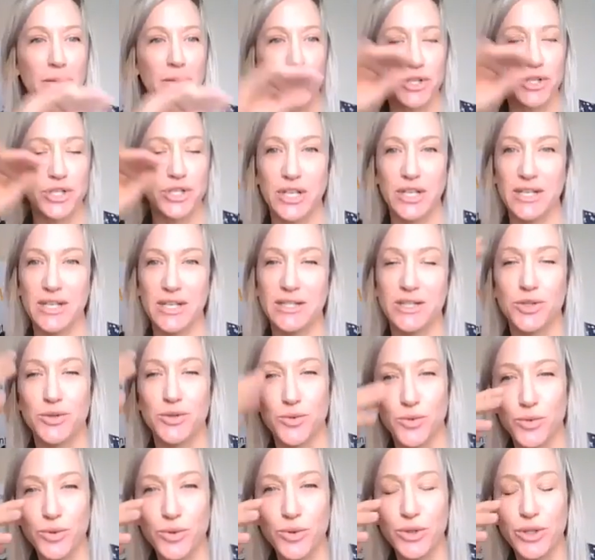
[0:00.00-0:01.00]
was just
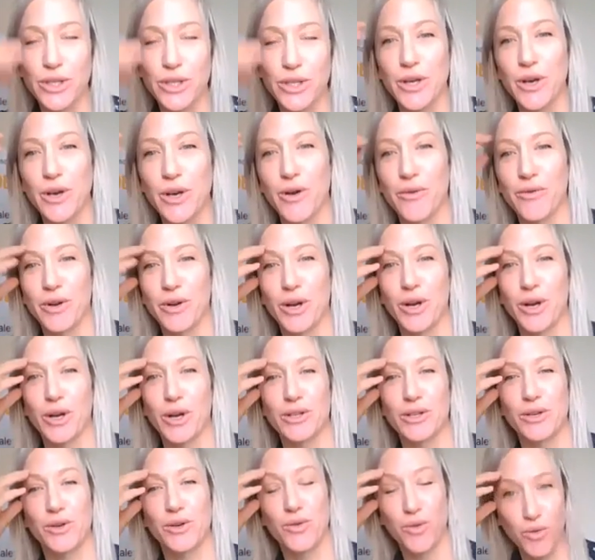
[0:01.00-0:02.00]
drooling over your
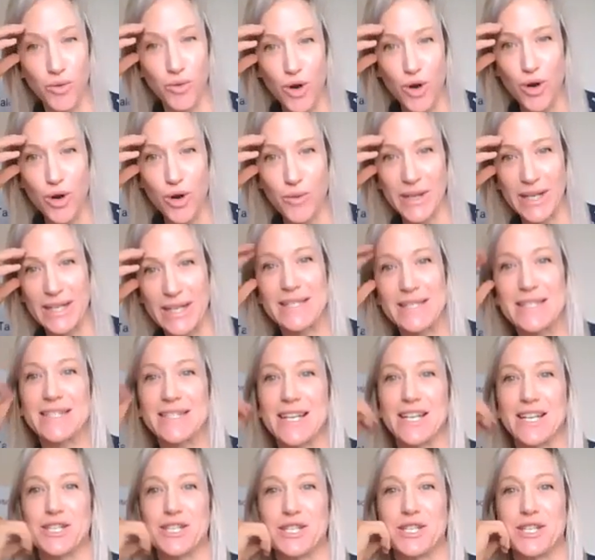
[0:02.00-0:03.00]
Chrome
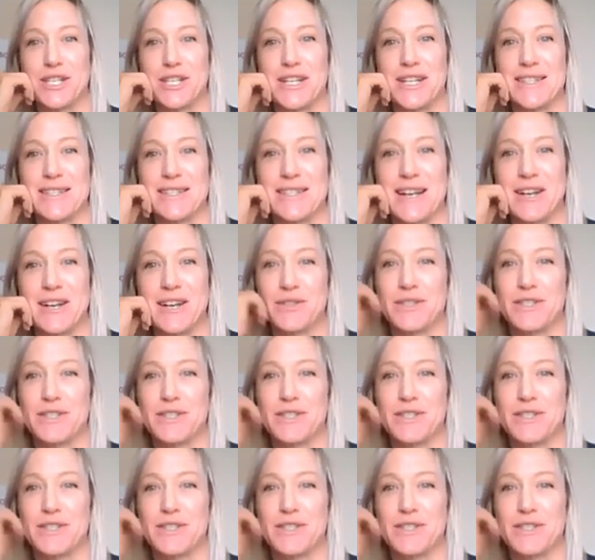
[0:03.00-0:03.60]
extensions, and I was